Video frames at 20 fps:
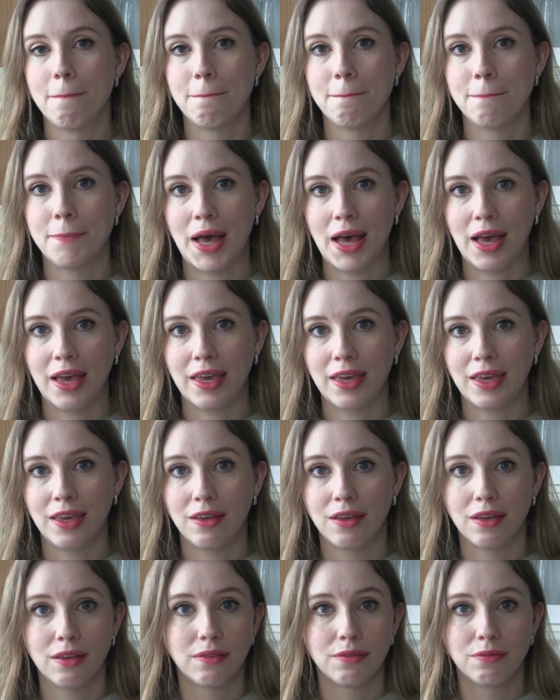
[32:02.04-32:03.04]

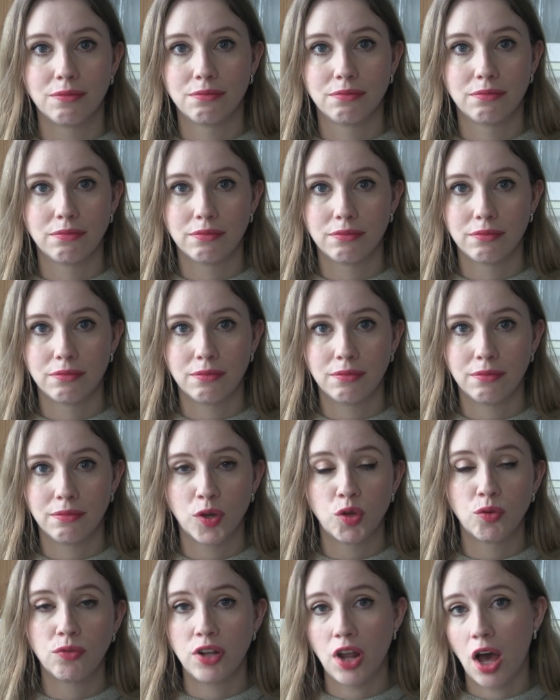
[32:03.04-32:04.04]
my
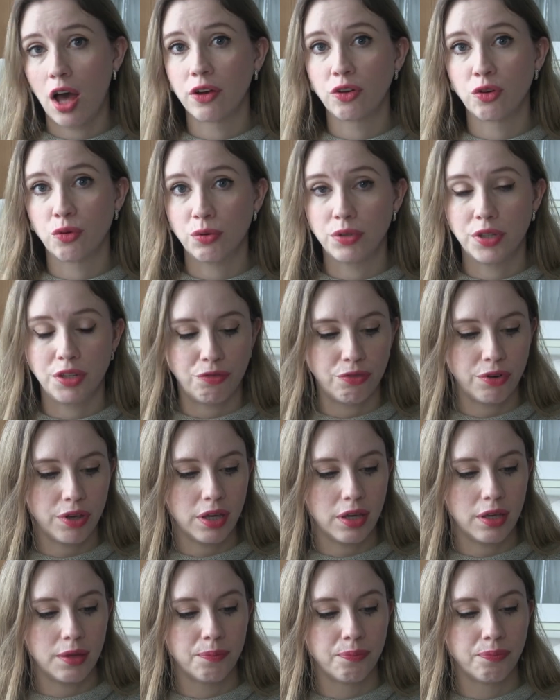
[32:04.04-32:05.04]

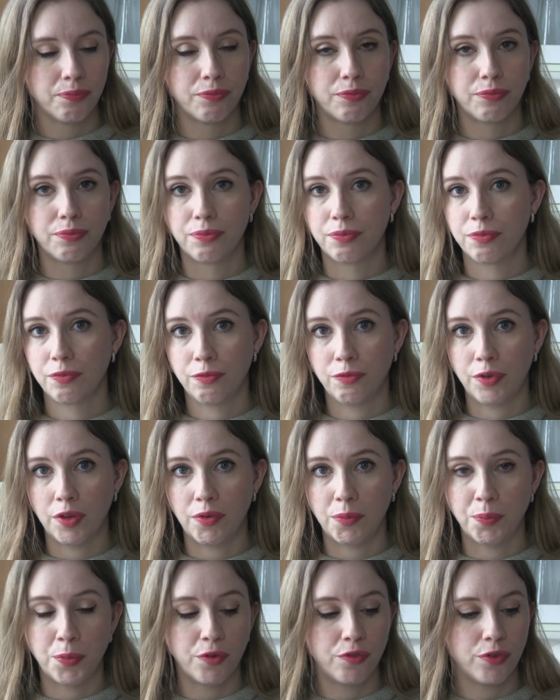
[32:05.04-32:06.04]
non-cruelty-free
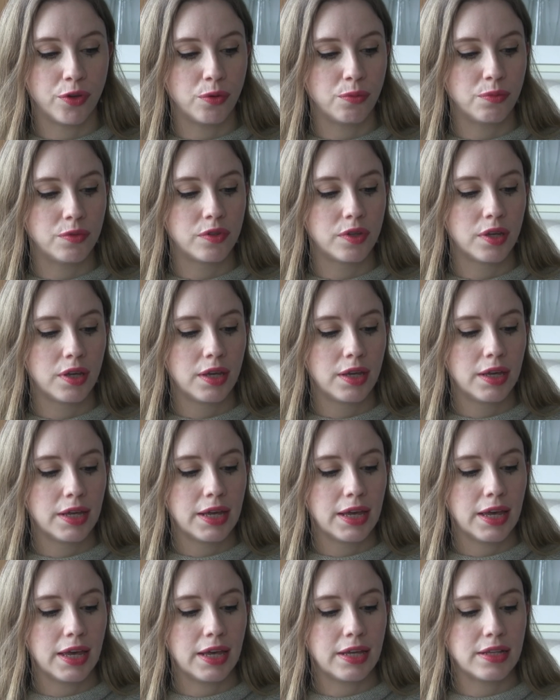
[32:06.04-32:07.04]
favorite perfumes.
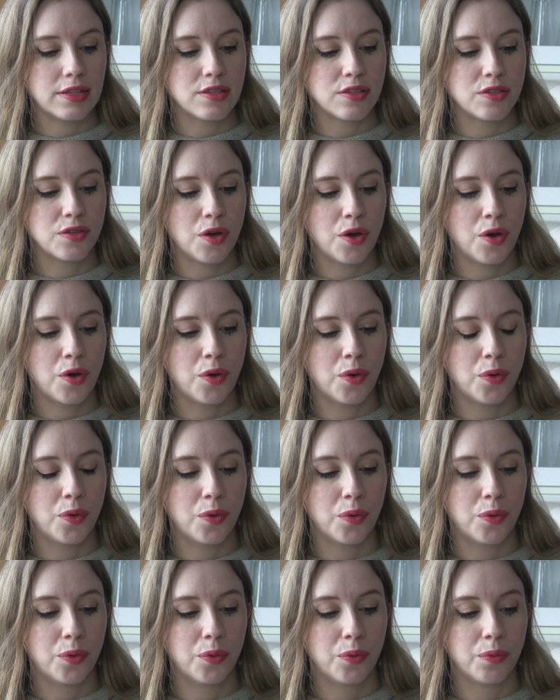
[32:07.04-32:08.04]
And
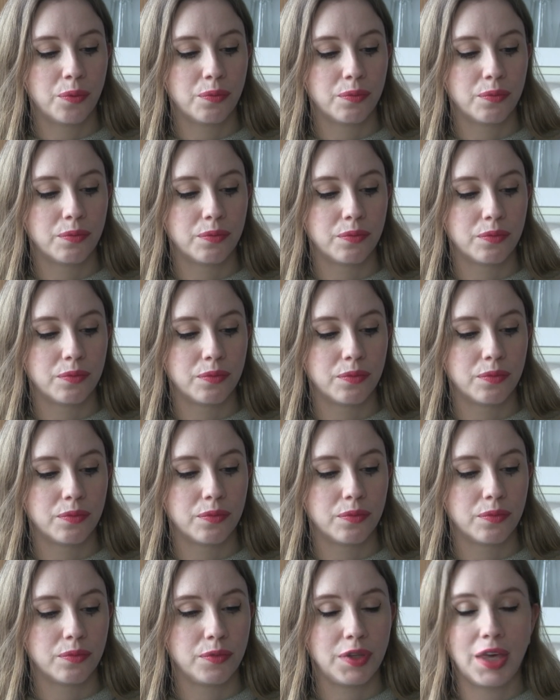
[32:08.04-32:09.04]
so
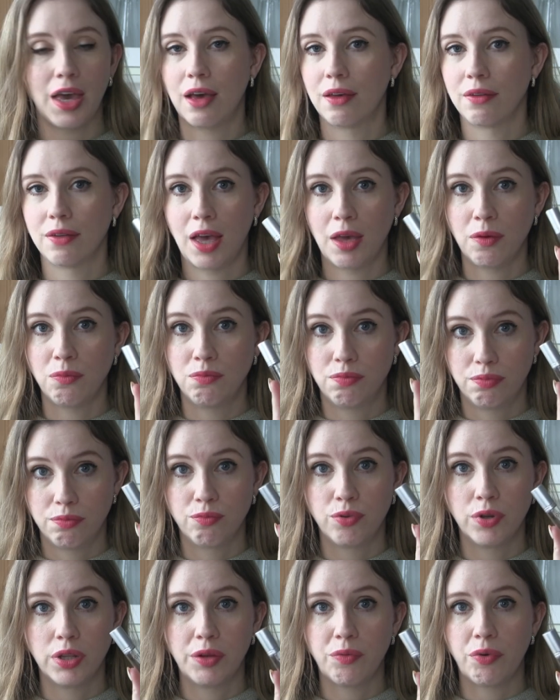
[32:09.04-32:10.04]
yeah, I
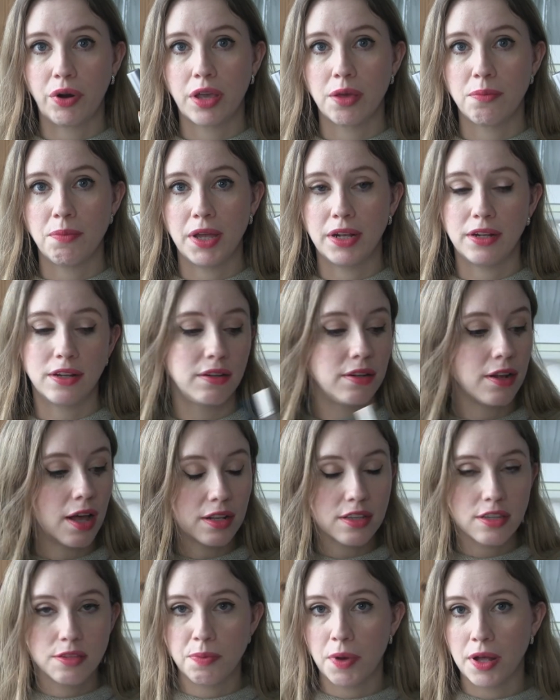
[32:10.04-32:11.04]
really recommend it.
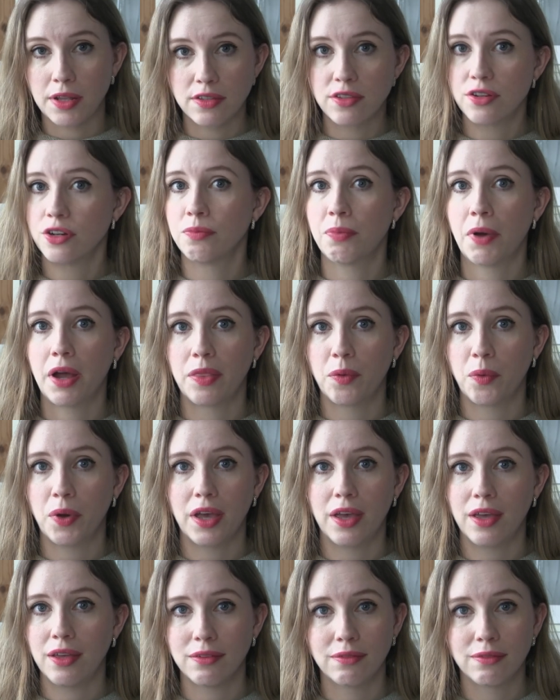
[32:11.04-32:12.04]
Not sponsored, by the
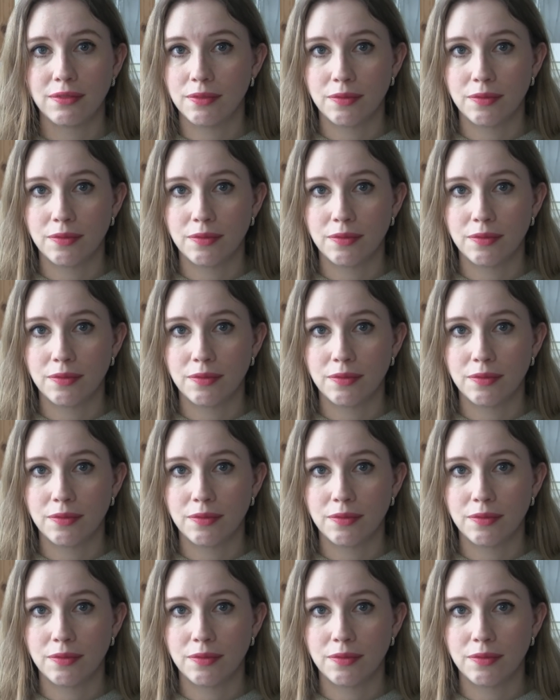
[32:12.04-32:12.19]
way,